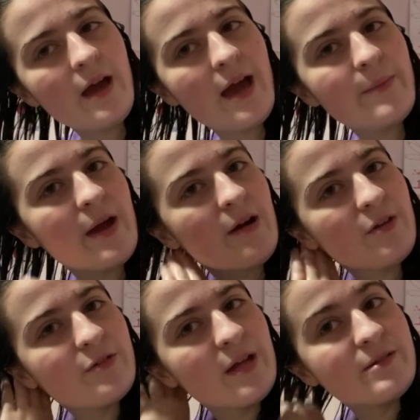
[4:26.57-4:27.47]
and my hair
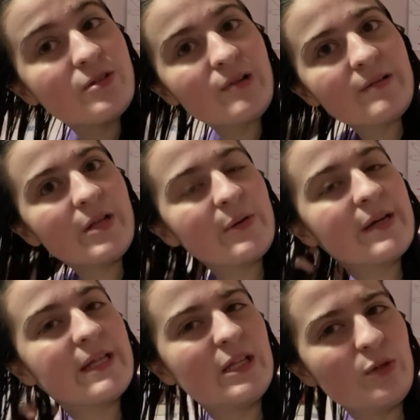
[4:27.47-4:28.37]
also tends to dry really
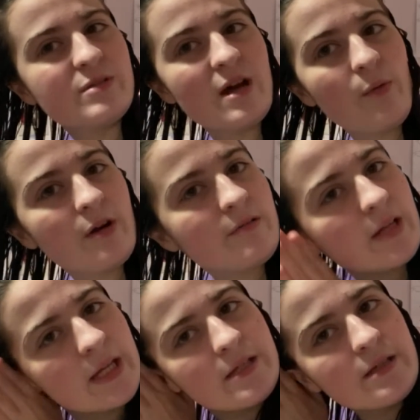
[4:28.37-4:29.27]
quickly and lose that water
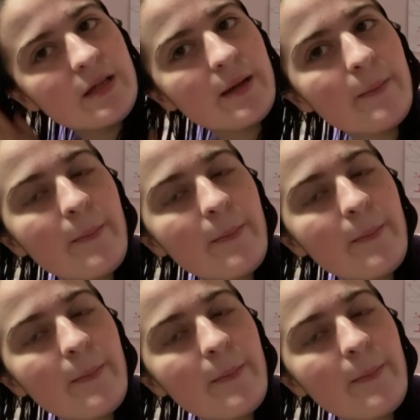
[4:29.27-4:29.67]
really easily.